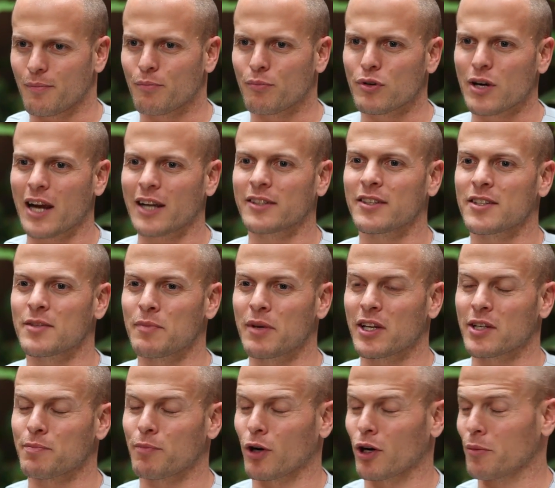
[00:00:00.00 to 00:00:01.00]
Practice
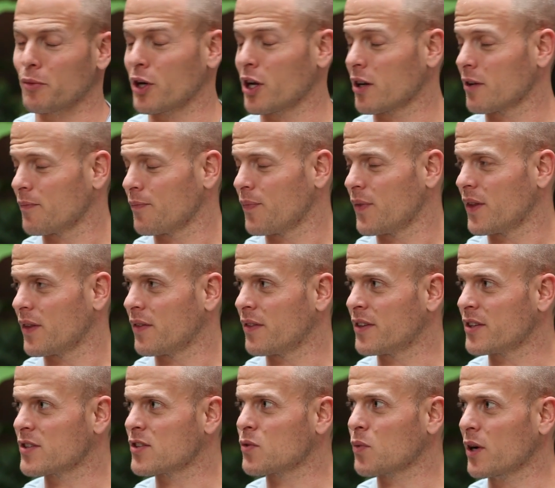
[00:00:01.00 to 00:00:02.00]
makes permanent.
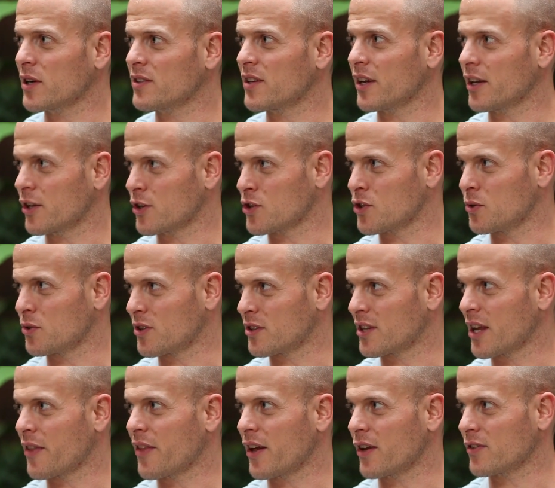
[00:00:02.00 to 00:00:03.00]
This is where I take issue with the
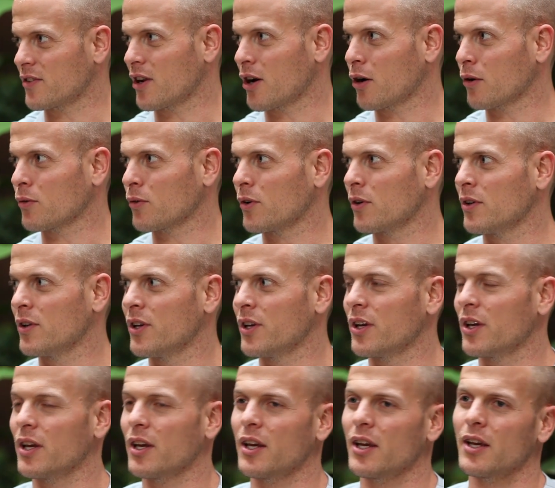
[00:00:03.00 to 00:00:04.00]
10,000 hour rule.
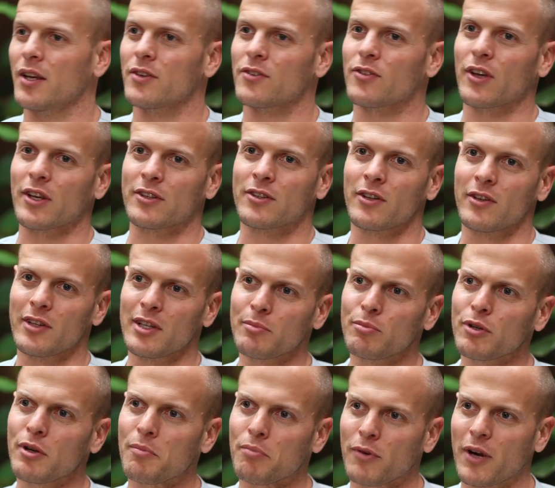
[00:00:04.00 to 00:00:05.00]
So like
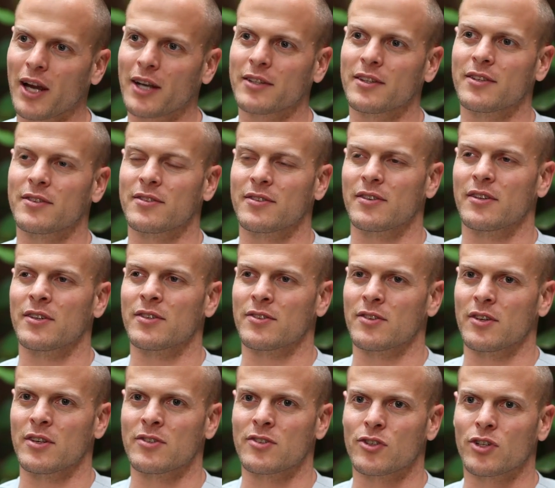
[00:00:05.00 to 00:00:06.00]
deliberate practice is
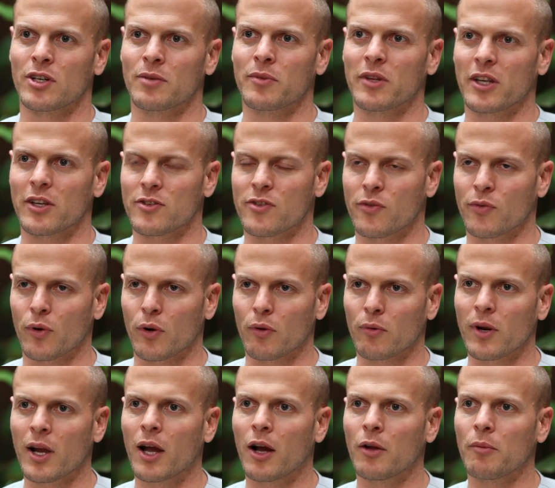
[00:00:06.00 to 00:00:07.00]
a term that gets thrown
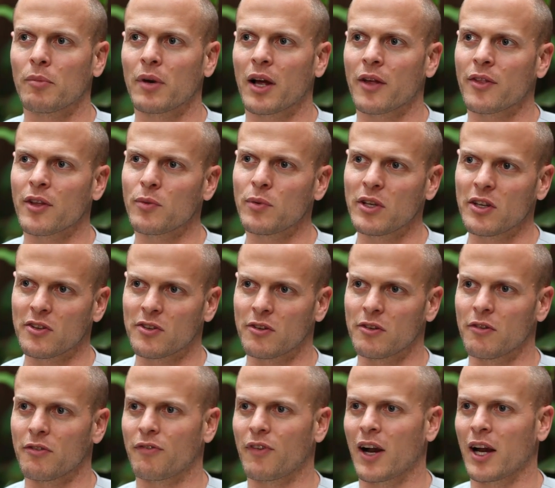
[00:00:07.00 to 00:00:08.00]
around, but I think we need to
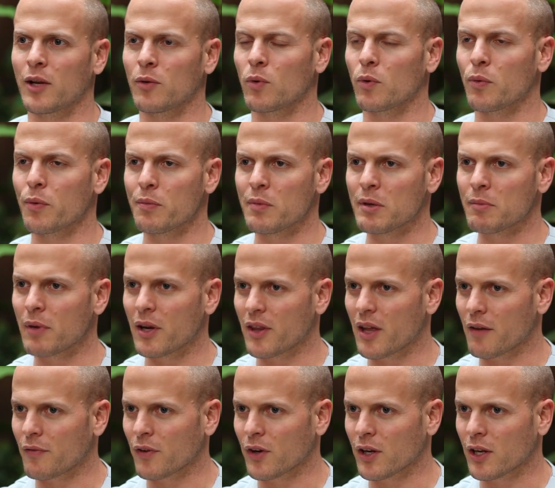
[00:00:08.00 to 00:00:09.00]
define what we mean by
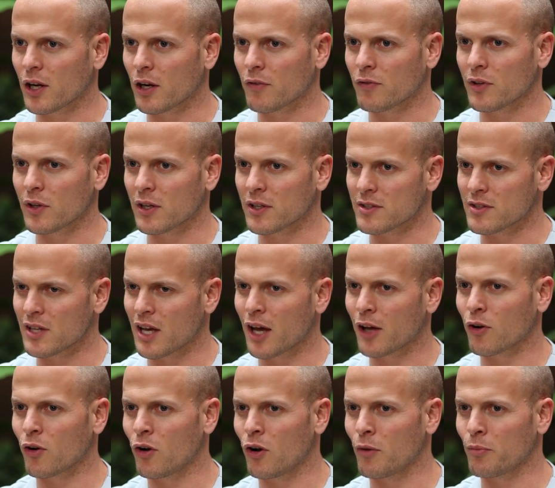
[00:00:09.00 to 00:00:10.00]
that very carefully, because
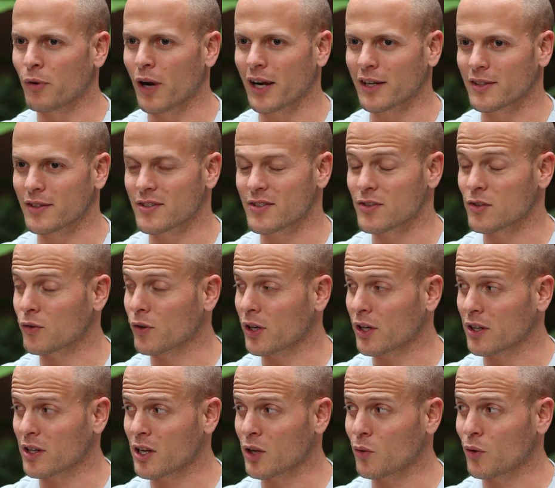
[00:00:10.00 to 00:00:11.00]
not all practice is
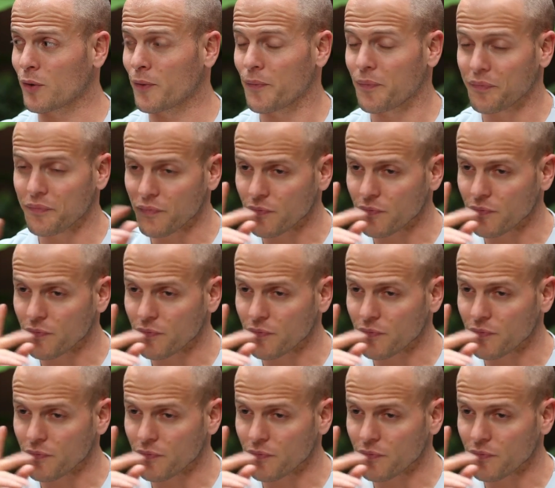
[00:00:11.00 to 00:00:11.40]
created equal.